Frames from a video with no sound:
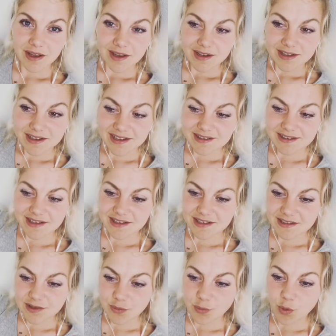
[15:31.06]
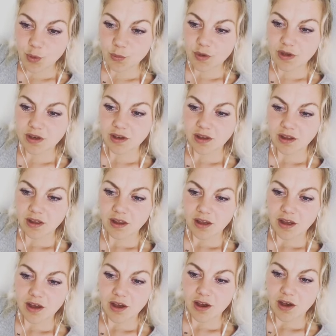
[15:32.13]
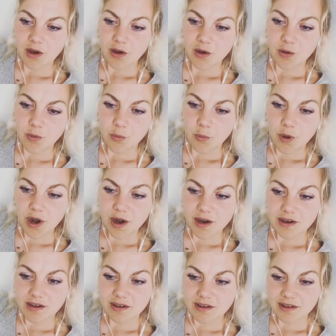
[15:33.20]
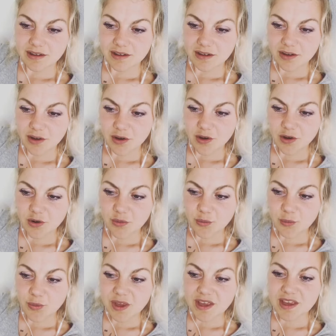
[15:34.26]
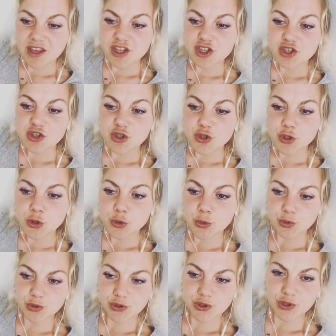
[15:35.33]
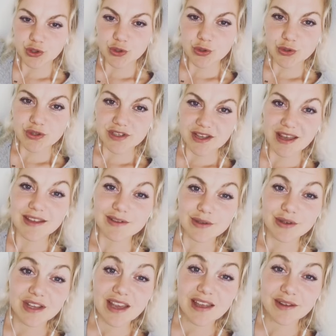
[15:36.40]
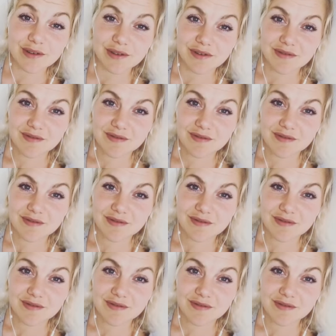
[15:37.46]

This is the moment where we can choose to stand together